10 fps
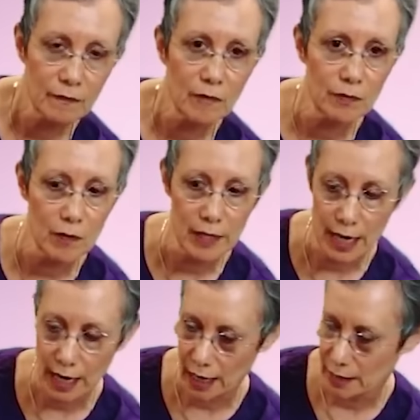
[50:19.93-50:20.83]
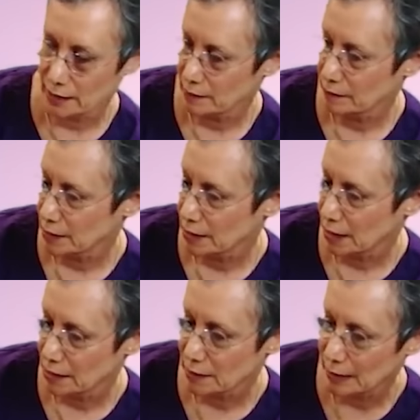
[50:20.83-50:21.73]
with one hand, in this
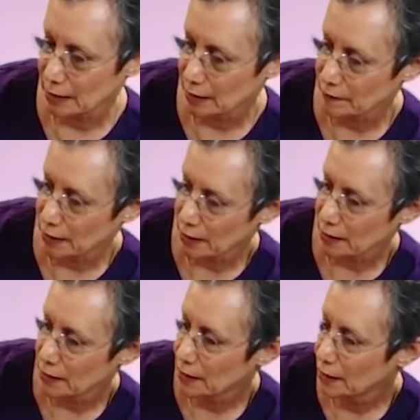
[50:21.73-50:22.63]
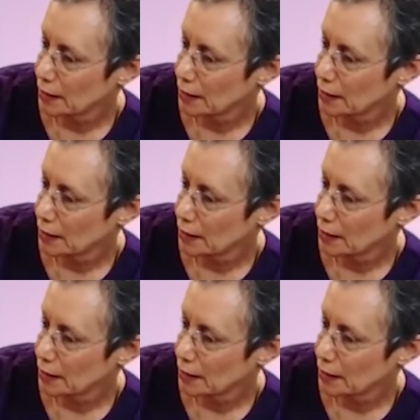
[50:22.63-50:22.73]
case my left hand,